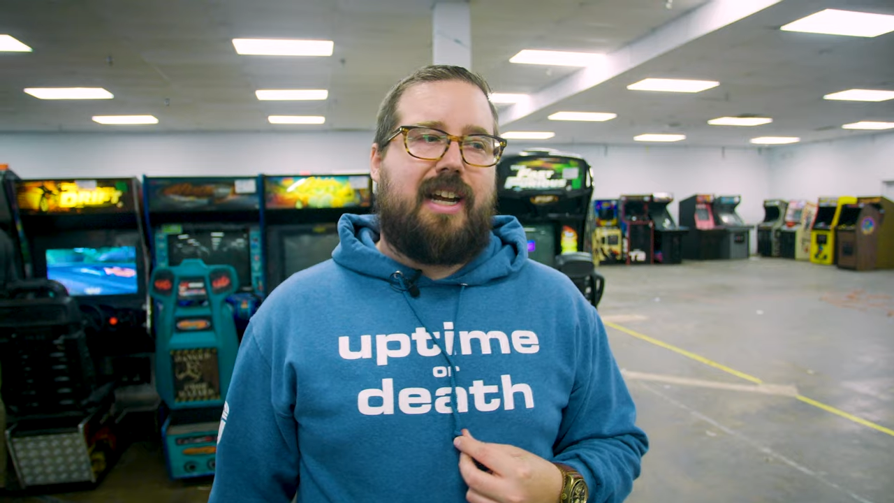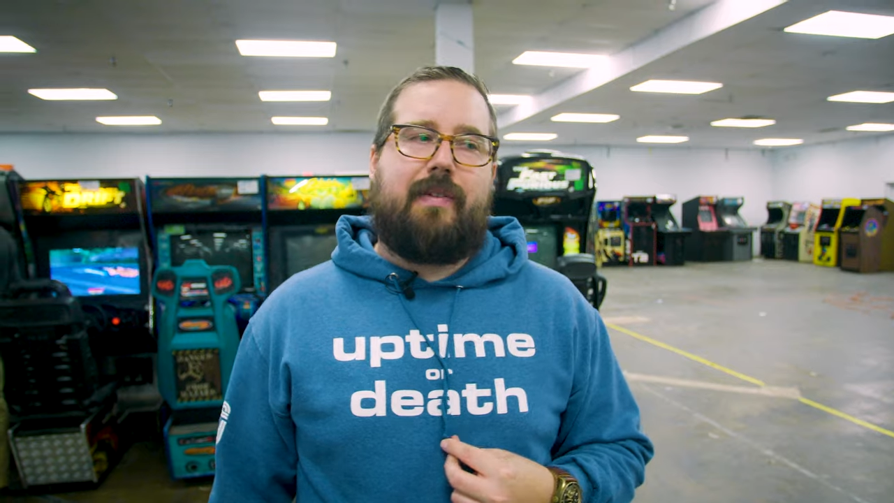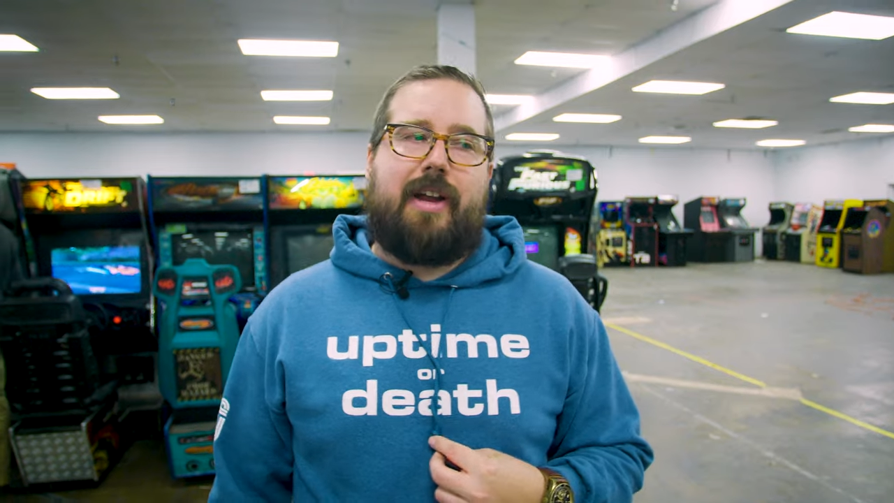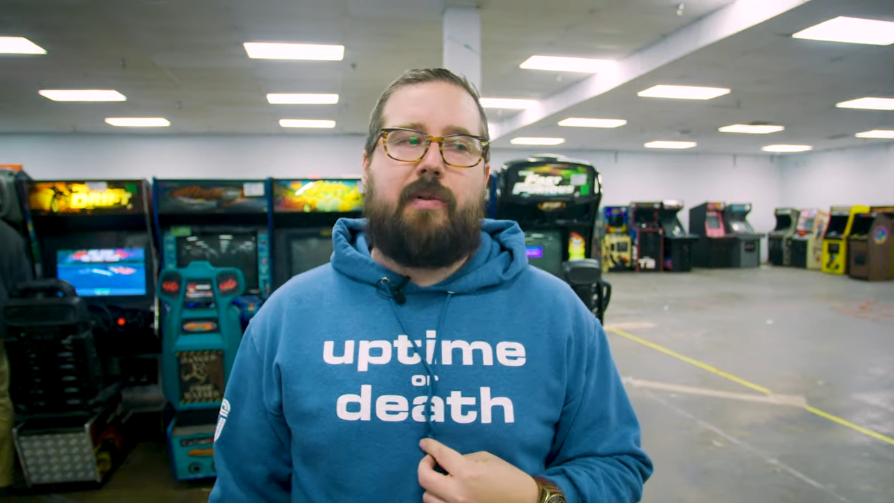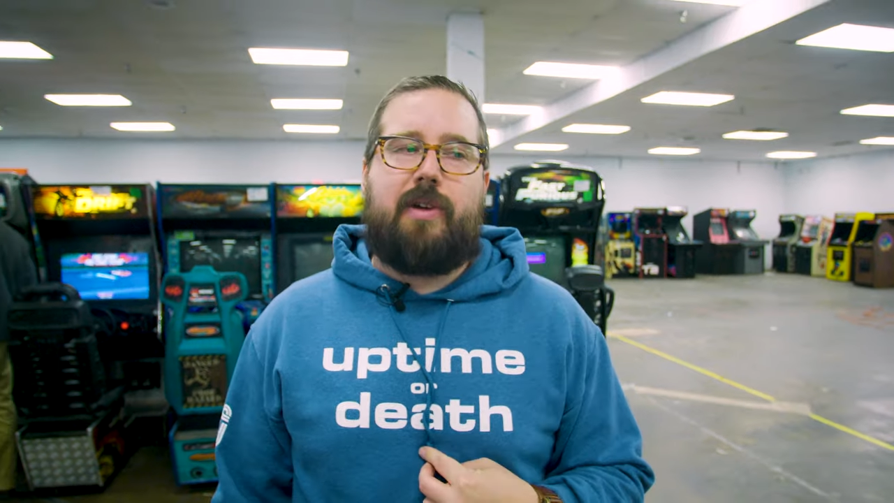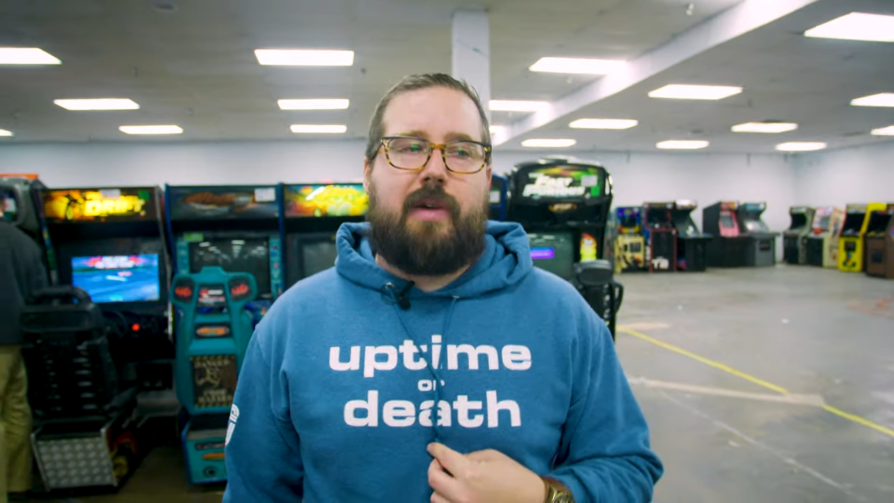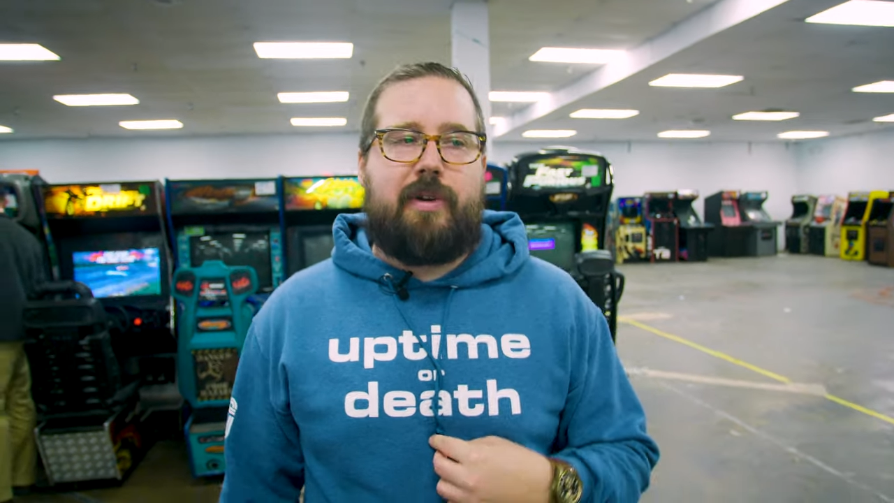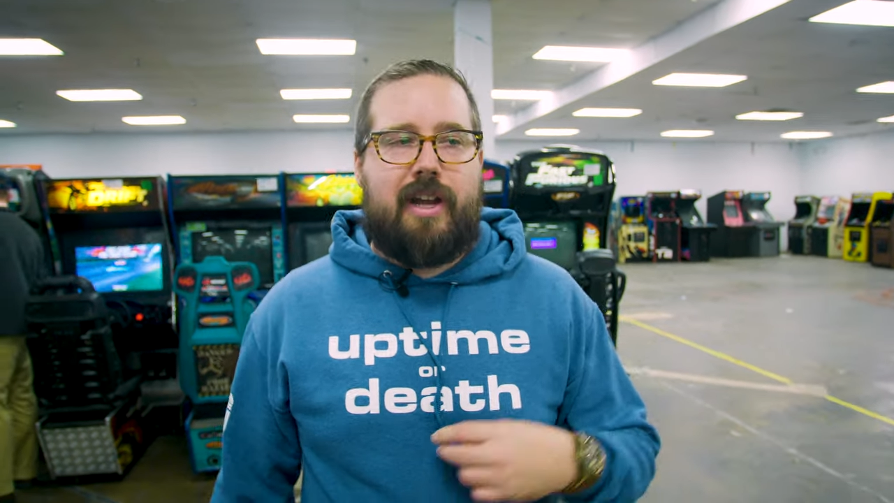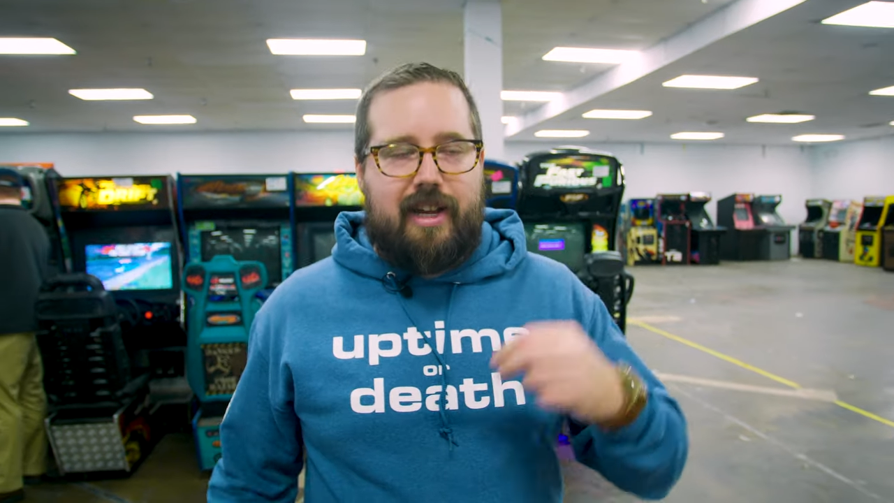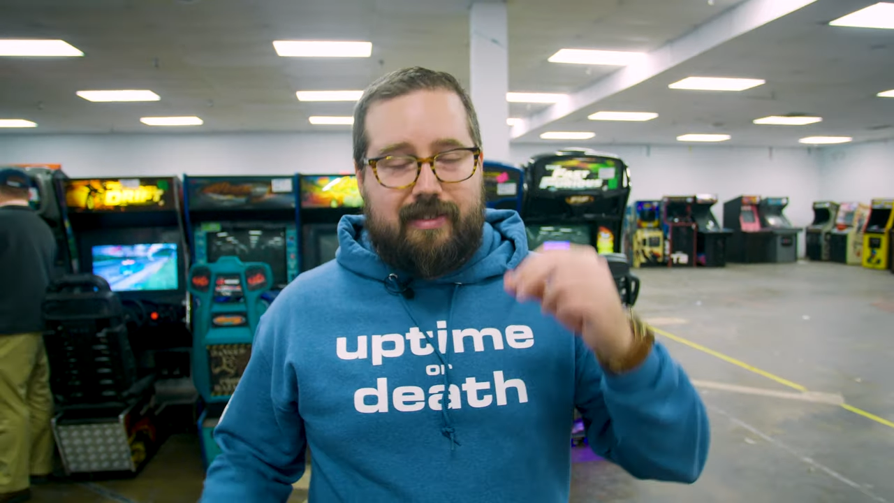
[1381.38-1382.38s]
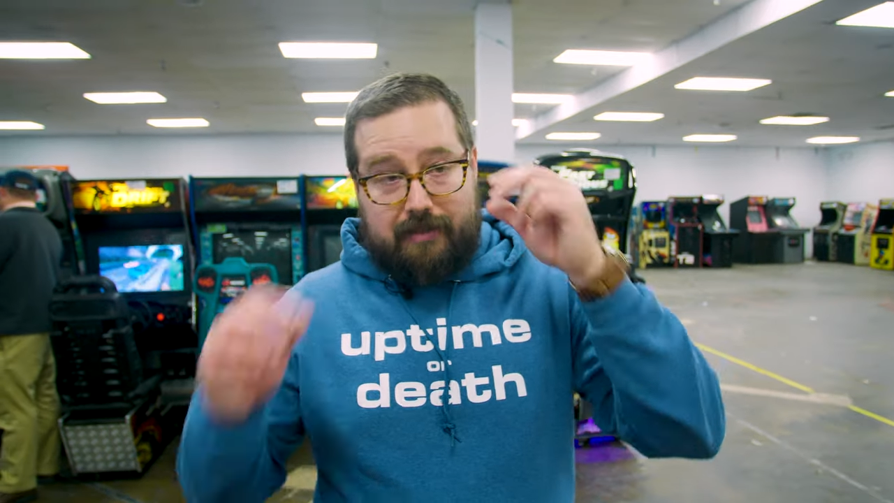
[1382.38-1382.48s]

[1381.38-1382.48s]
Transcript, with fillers: I mean, I, I would not,